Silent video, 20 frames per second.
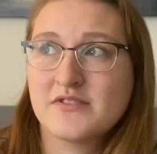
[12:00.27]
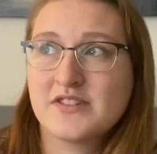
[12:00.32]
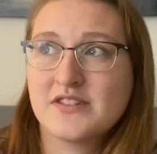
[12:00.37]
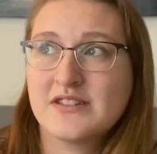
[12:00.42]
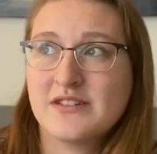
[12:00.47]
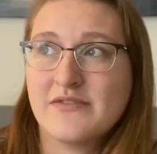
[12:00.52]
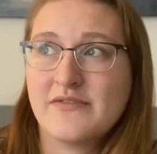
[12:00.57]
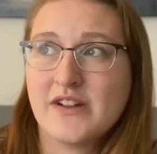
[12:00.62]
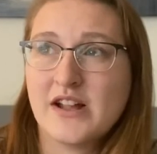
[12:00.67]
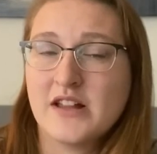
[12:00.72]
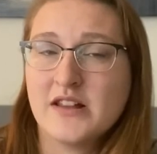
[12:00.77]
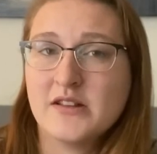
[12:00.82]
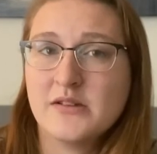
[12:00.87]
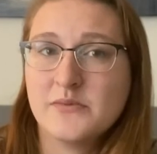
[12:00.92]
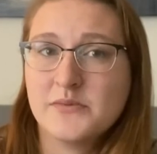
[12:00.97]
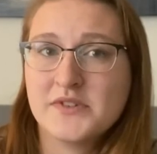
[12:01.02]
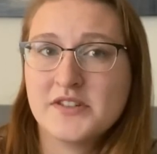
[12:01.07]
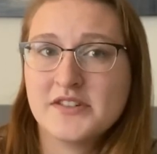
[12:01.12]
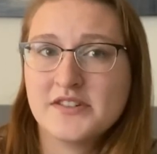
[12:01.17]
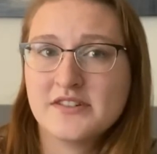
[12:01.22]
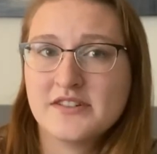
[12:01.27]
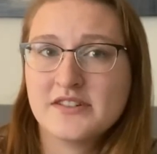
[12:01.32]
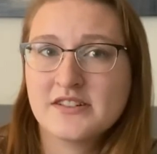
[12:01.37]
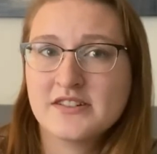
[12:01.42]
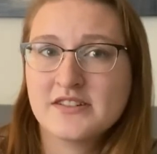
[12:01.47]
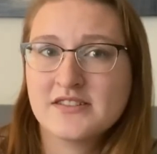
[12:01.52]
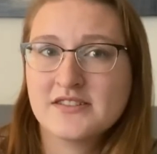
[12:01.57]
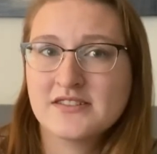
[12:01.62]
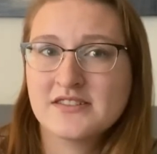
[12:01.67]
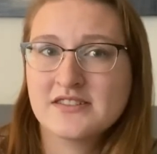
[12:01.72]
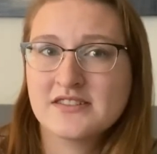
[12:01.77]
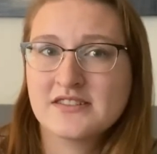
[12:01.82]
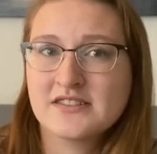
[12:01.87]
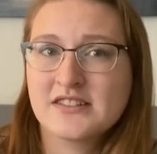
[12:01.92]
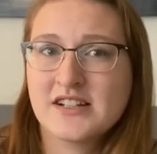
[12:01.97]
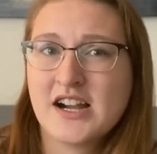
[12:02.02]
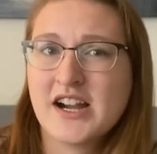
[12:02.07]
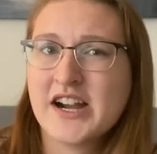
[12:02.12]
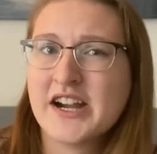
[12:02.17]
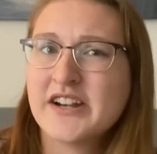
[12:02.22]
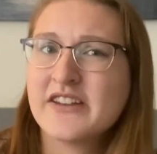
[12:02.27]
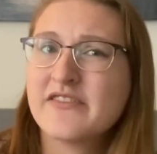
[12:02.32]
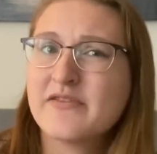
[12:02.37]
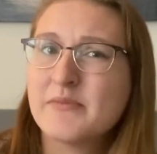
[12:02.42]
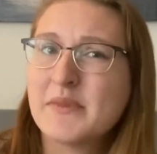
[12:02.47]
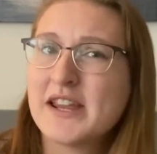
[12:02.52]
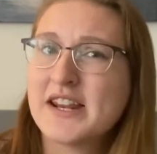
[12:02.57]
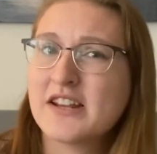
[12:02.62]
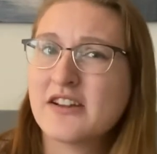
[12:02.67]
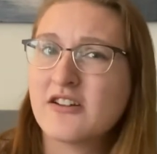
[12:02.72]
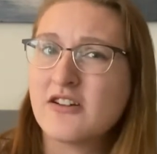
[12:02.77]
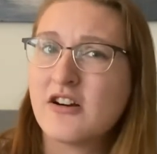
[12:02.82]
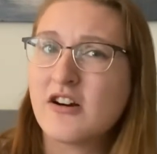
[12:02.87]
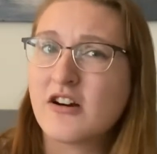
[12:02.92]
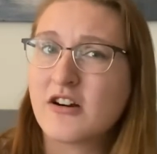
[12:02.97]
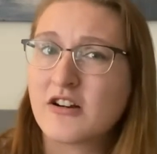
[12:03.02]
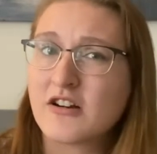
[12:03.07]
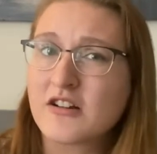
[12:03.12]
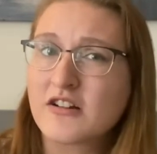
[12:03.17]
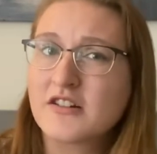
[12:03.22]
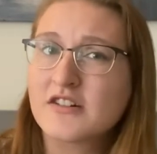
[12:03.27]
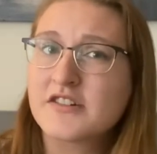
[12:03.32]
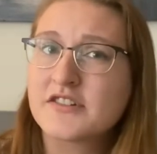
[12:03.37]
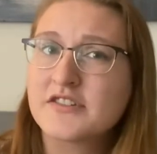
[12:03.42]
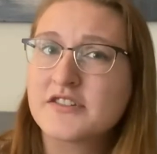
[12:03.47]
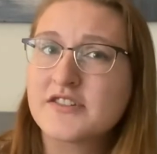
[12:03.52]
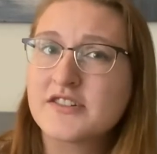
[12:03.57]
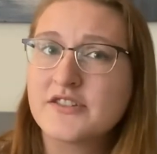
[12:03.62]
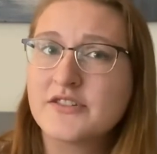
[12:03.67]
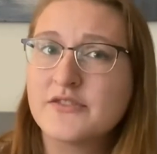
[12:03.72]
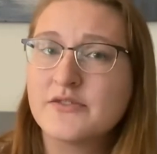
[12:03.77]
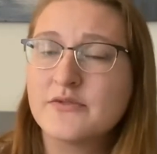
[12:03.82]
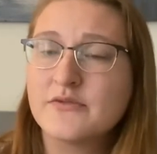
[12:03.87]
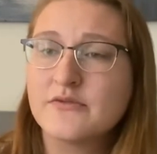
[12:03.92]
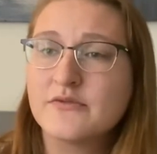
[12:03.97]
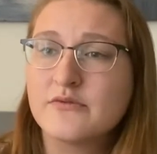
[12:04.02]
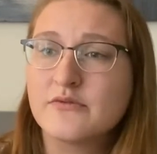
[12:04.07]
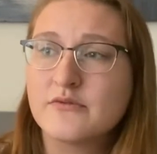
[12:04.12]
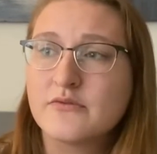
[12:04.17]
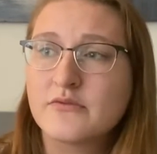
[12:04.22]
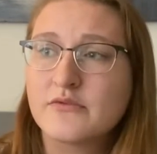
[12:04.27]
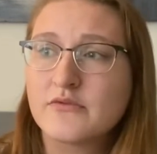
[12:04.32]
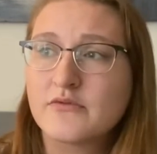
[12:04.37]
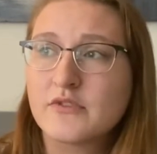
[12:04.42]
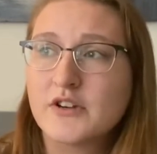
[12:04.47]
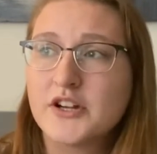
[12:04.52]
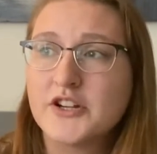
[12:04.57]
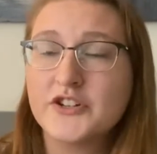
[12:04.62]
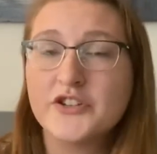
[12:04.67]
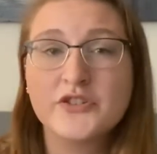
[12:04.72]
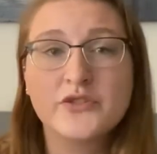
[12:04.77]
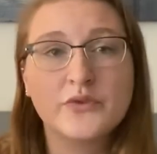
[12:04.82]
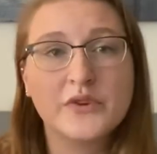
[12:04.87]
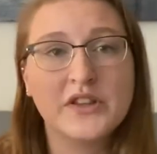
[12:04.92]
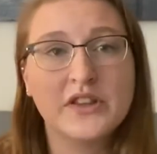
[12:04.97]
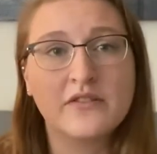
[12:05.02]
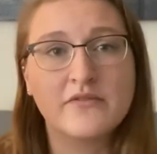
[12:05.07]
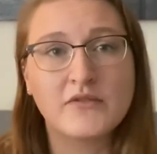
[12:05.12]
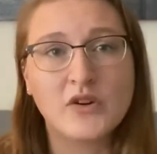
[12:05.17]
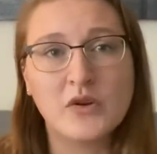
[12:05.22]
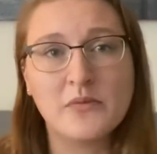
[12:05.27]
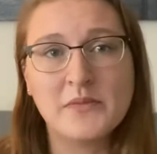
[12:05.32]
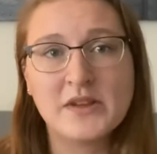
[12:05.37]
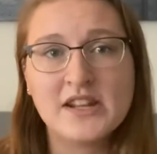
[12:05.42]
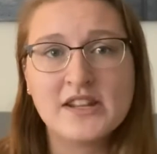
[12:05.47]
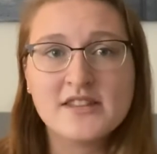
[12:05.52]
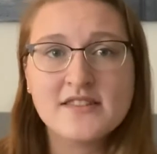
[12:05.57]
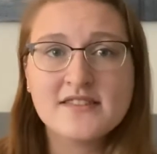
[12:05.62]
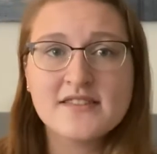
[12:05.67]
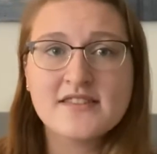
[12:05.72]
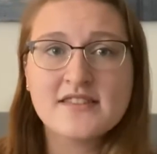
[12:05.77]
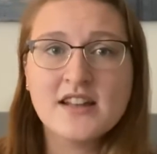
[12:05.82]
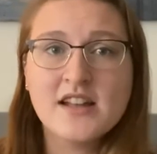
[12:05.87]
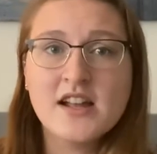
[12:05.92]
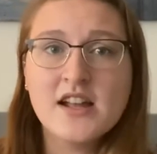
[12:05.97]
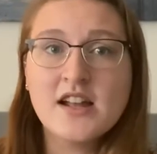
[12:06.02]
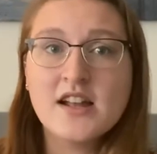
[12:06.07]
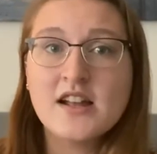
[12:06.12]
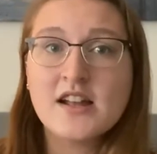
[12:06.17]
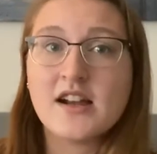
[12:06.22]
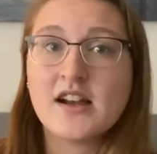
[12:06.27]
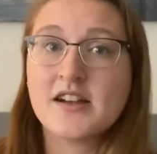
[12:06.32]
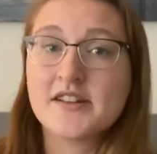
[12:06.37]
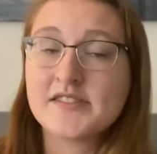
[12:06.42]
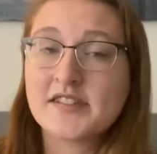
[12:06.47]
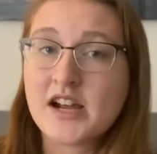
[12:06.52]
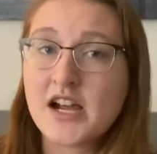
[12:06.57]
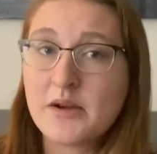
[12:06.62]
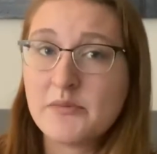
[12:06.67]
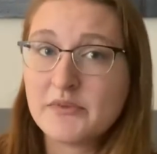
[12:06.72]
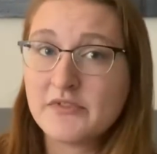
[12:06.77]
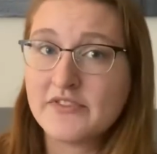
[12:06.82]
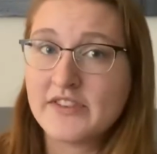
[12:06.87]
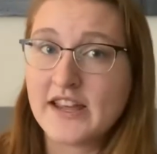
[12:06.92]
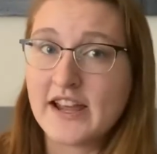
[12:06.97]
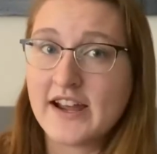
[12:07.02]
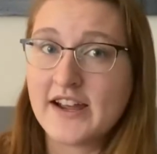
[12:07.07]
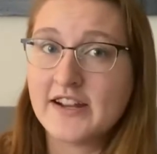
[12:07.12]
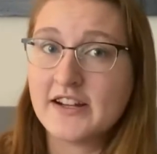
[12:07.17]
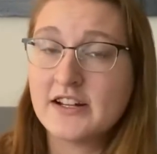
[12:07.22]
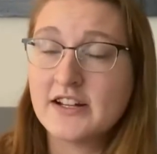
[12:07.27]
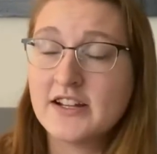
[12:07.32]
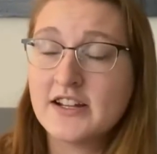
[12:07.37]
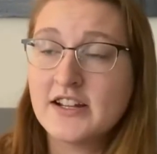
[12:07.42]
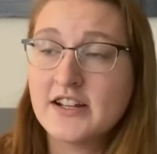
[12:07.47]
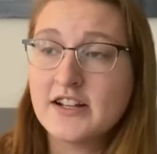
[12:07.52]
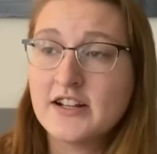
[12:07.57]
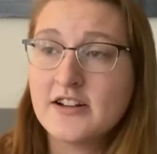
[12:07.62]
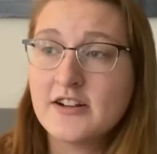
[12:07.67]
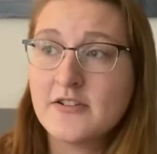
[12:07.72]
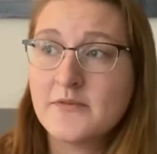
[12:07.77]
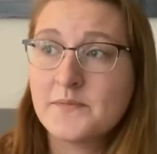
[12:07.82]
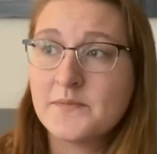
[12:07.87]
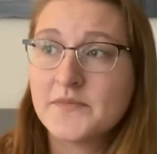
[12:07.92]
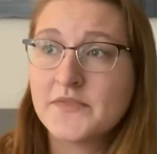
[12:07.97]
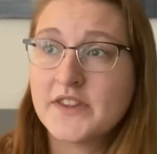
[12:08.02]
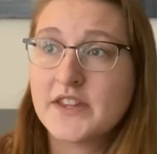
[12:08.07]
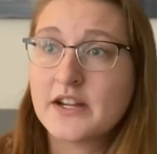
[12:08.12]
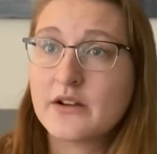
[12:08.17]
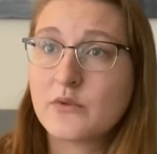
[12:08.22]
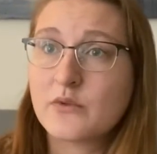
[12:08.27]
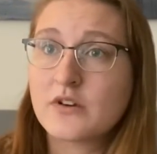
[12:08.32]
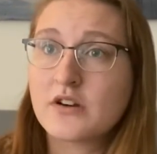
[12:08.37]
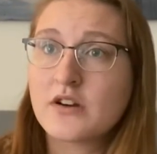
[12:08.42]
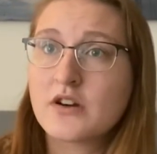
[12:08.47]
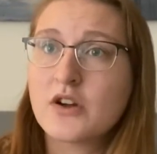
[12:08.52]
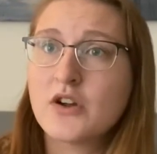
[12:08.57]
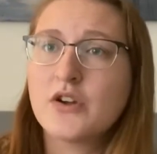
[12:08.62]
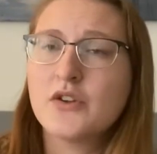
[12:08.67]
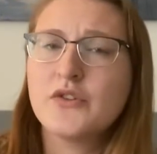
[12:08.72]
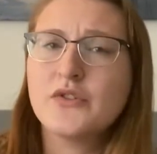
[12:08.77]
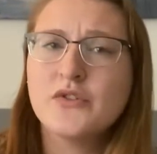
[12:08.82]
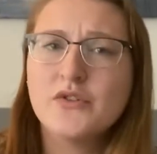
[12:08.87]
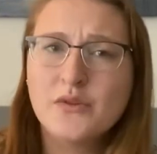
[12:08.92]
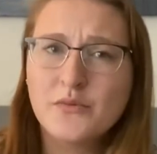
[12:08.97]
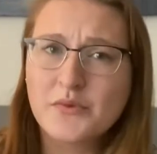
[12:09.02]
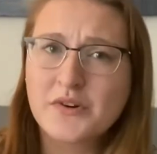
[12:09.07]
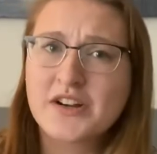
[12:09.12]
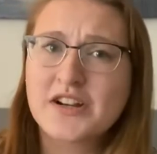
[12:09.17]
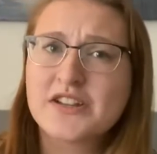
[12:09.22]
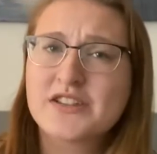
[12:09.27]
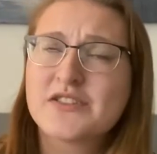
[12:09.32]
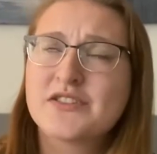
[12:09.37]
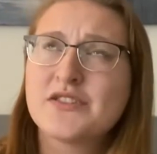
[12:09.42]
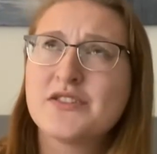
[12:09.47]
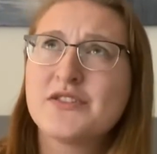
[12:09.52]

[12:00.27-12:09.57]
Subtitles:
developed kind of made it hard to enjoy the romance. On top of that, there were numerous